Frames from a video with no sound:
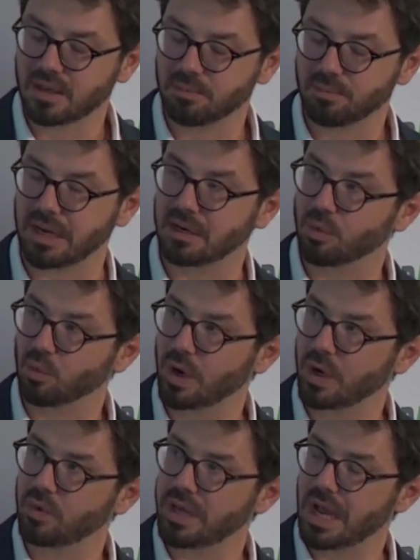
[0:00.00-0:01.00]
But
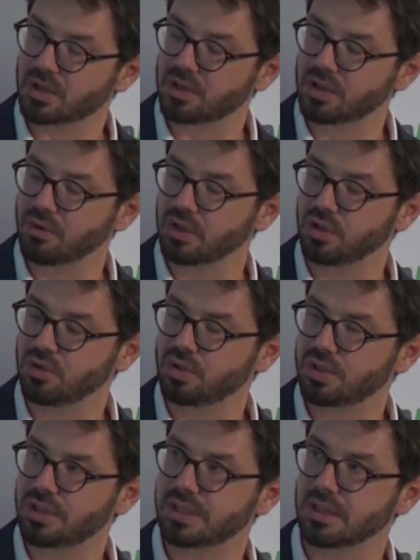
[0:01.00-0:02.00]
when we actually
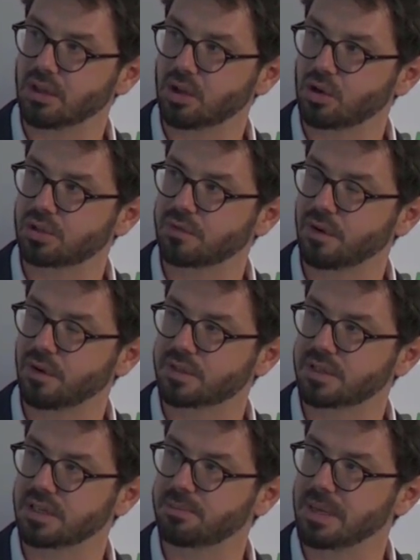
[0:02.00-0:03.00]
reduce the cost of
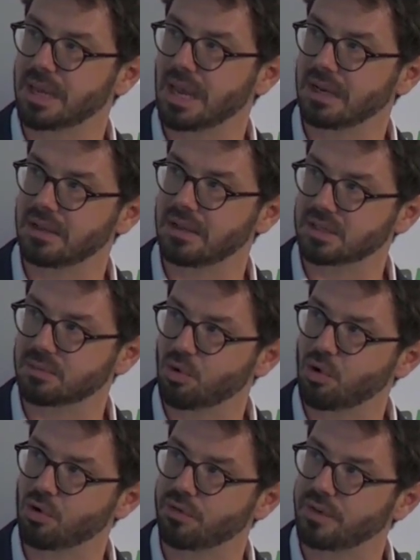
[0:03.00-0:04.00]
CSP and there's
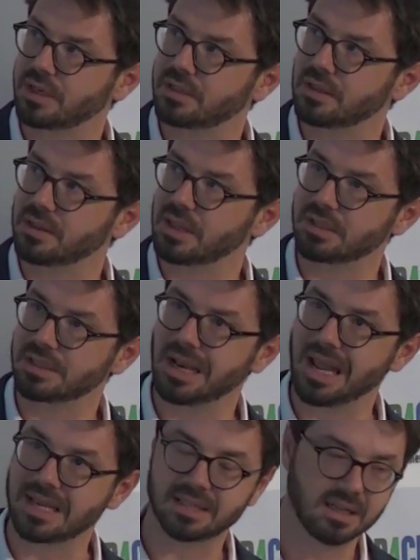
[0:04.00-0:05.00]
more of it, there is
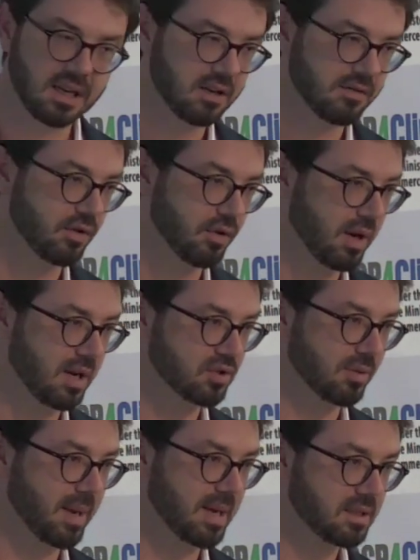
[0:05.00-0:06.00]
less need for a large
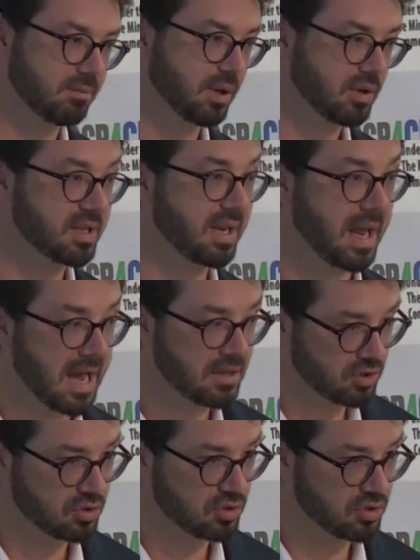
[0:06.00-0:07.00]
capacity because it
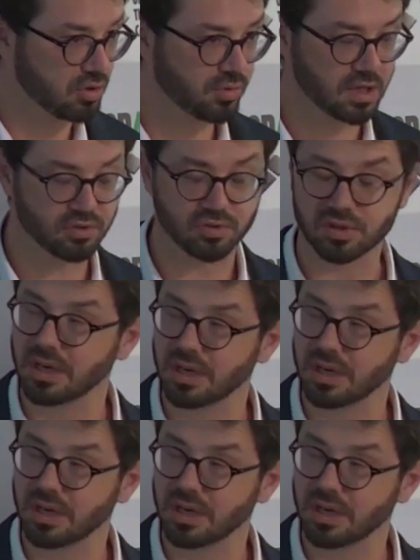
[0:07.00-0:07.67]
answers all these questions.